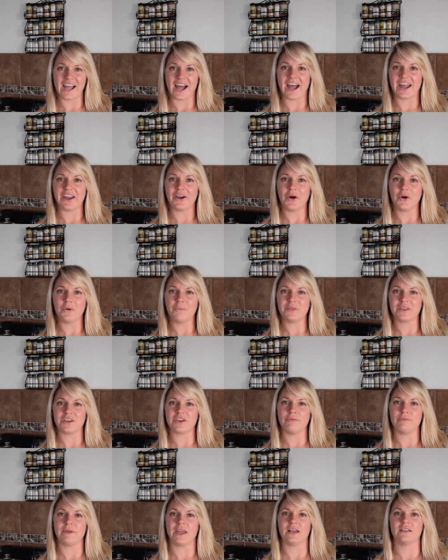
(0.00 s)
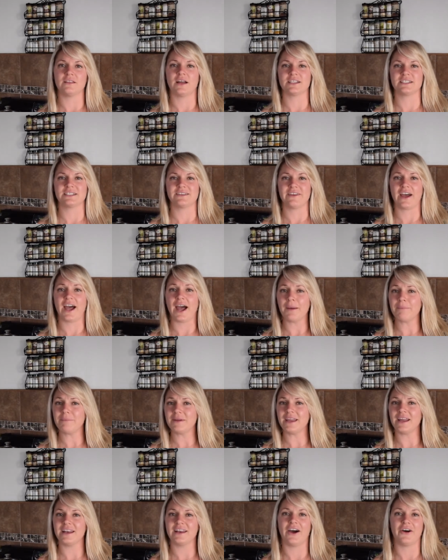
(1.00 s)
I hope that you make lots of
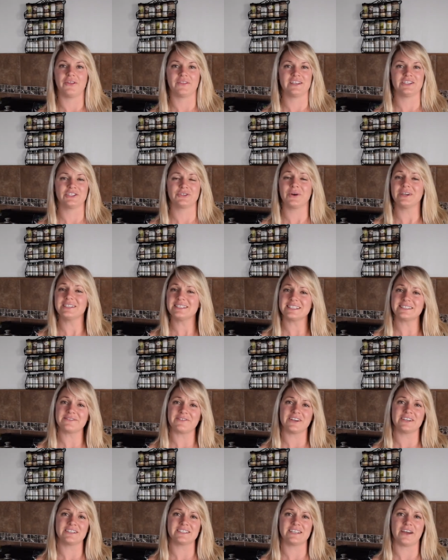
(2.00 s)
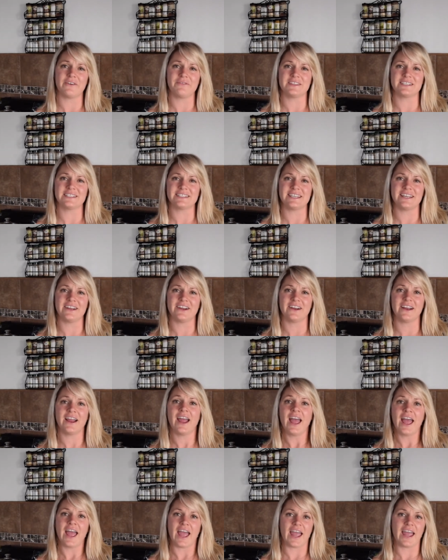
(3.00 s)
happy and healthy choices for yourself this year,
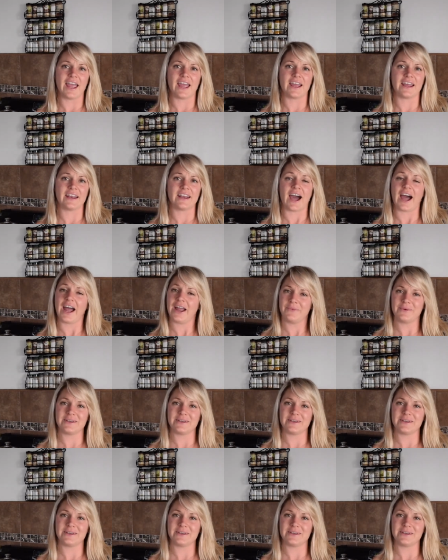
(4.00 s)
and I